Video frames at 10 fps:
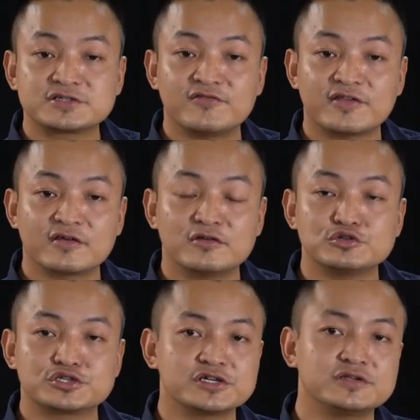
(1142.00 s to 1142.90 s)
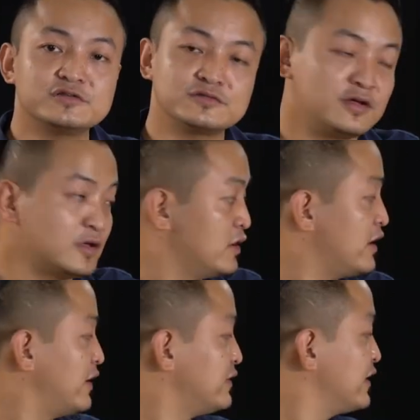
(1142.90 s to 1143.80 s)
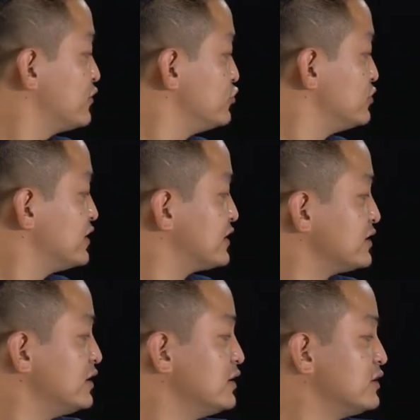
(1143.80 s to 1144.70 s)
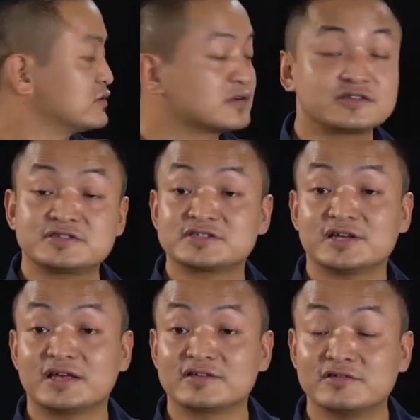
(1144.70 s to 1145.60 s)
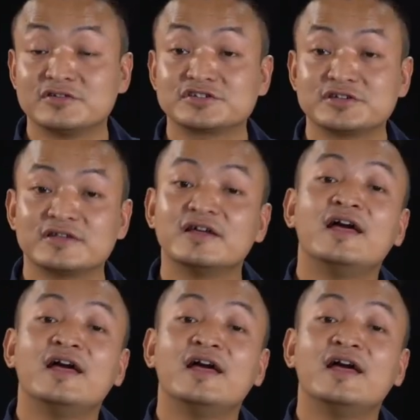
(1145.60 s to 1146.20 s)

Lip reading: sulfate solution, and then you need a caustic soda solution.